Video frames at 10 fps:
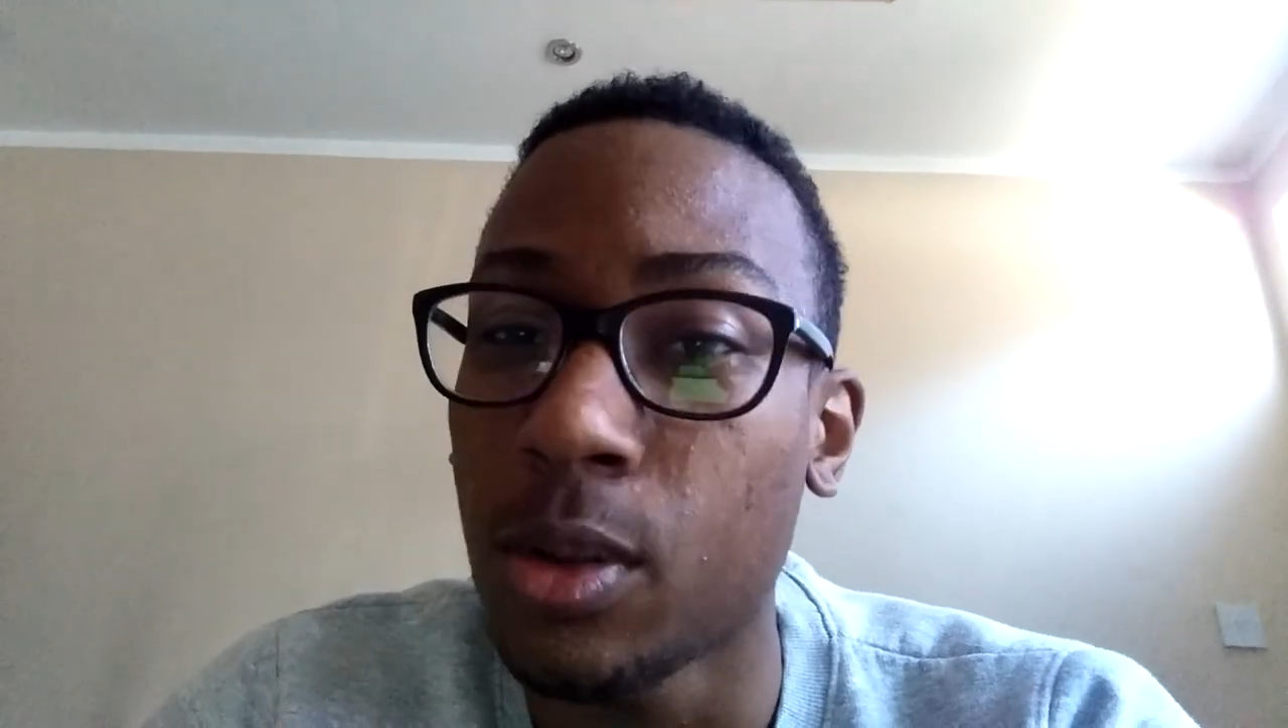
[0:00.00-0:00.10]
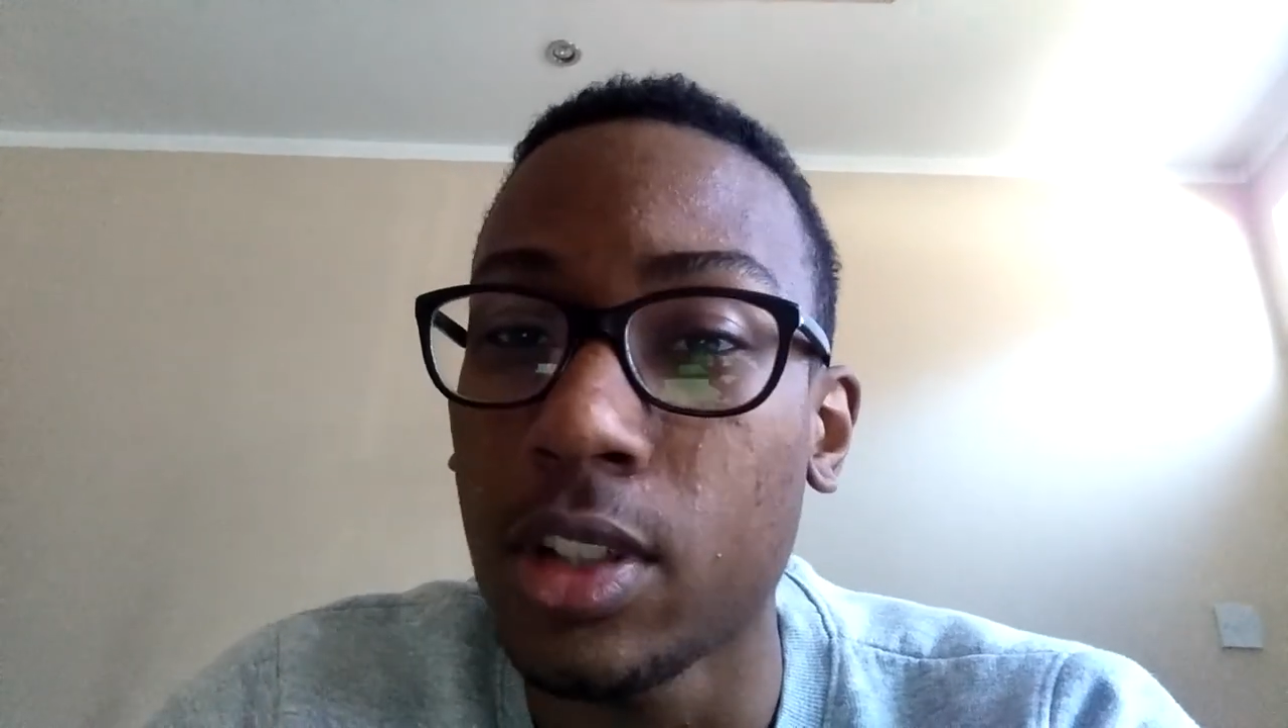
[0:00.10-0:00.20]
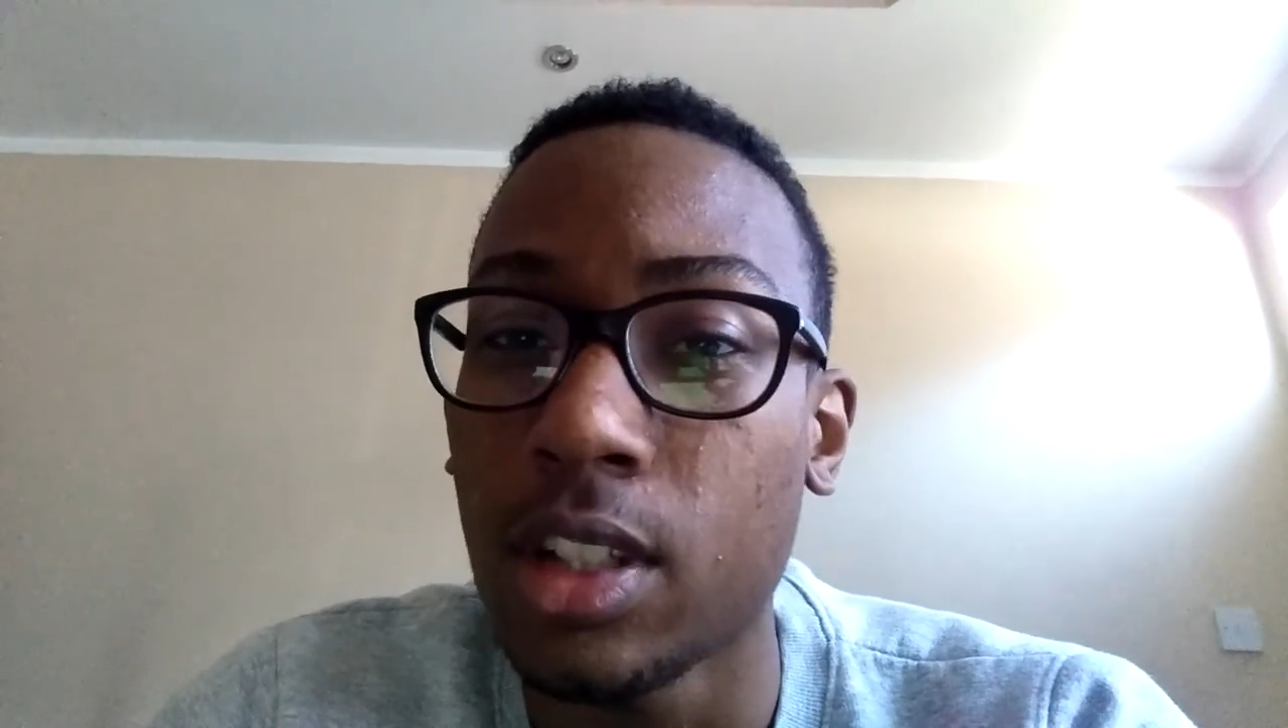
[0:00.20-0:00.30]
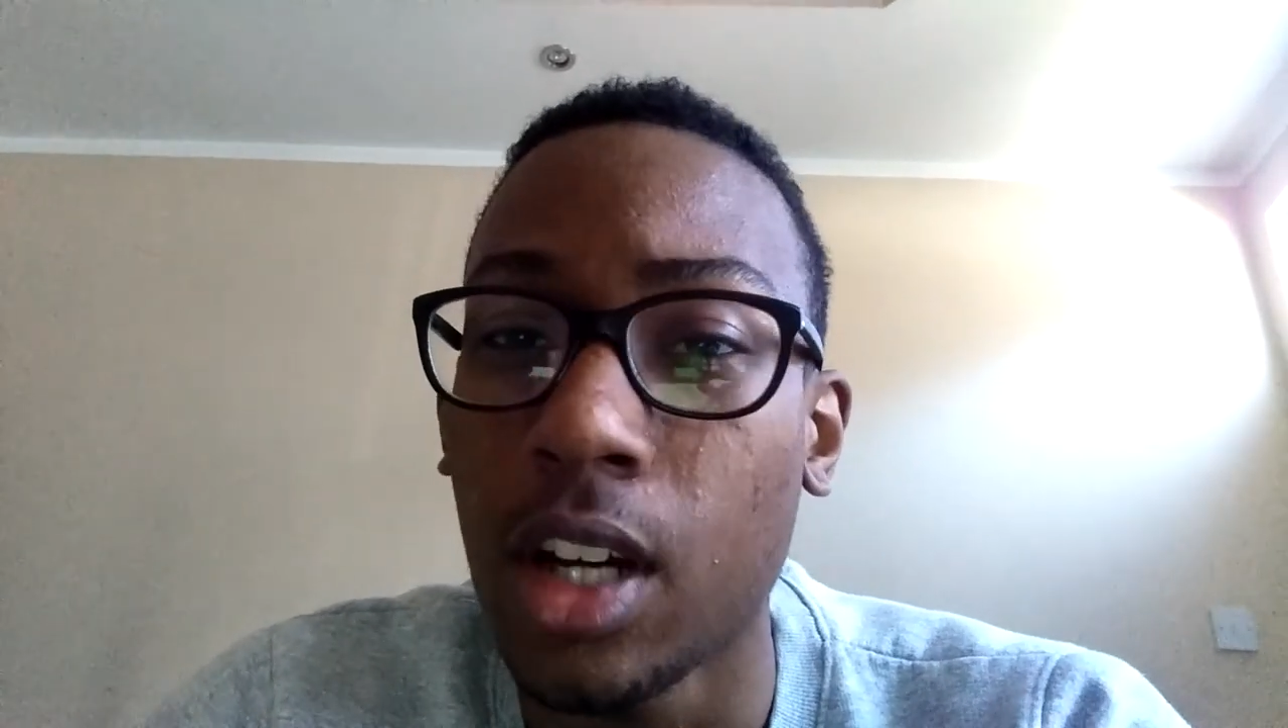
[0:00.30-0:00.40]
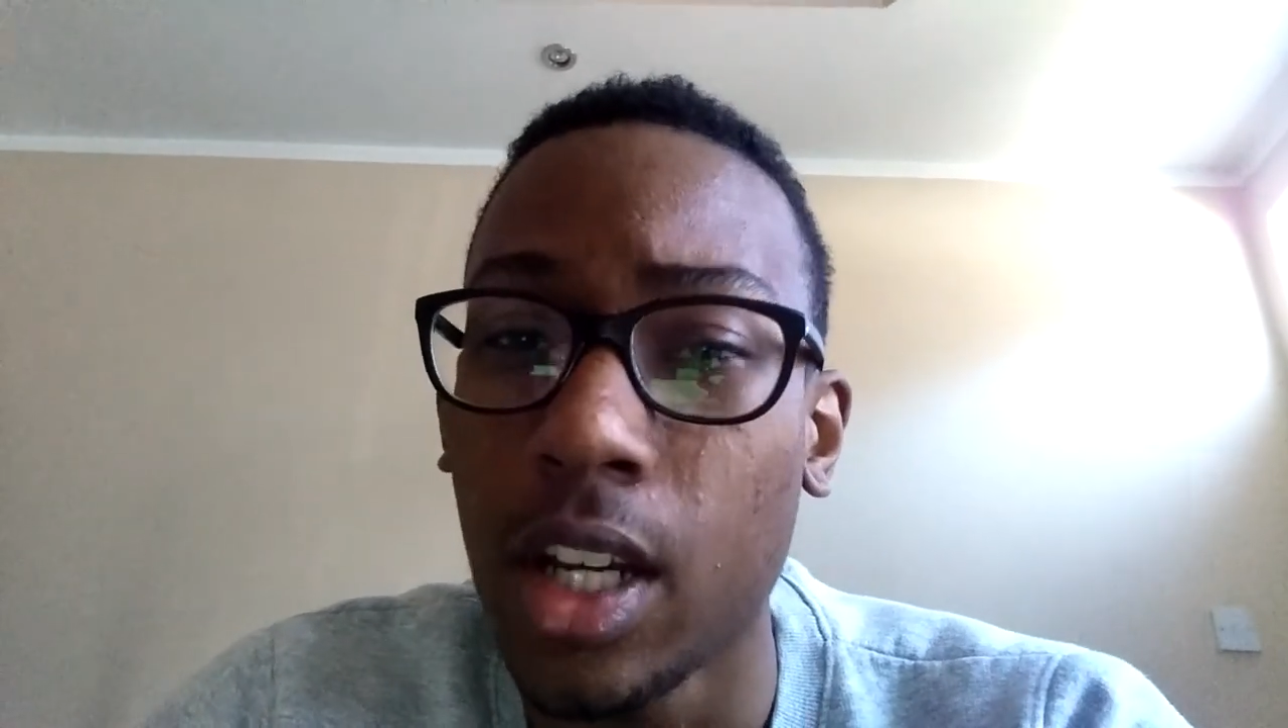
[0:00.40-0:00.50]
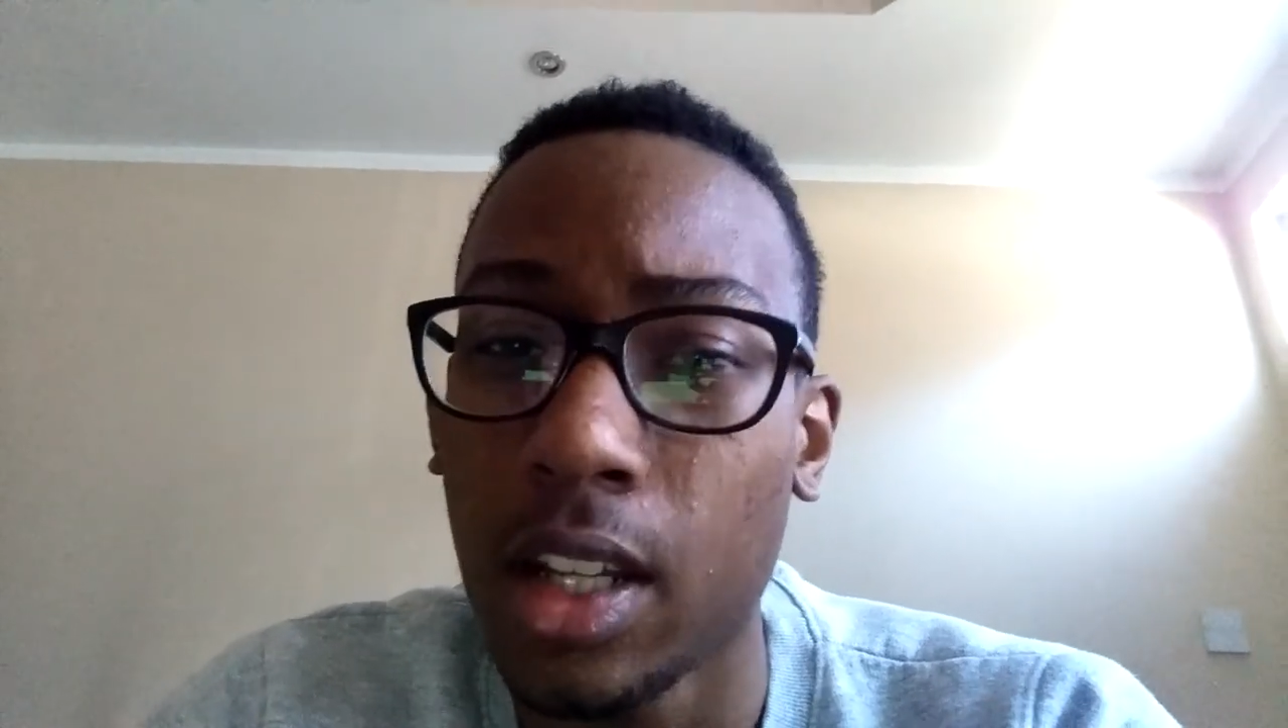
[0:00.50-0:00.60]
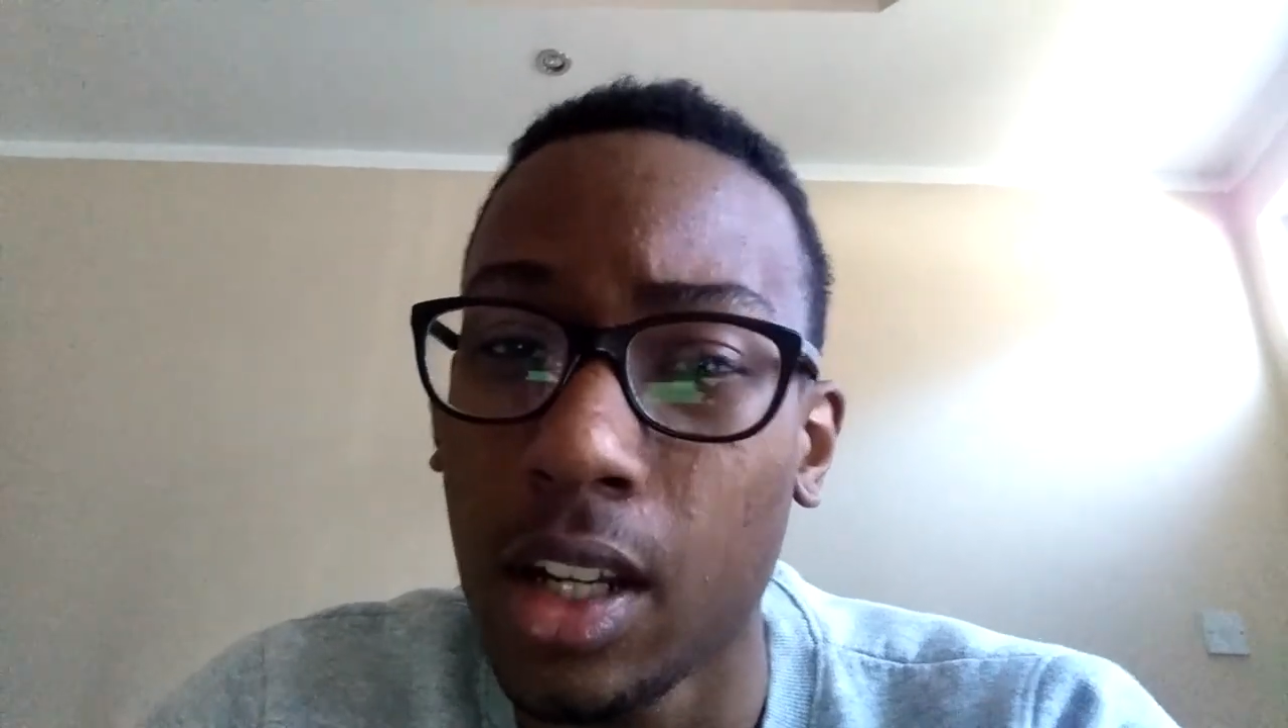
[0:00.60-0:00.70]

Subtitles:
29,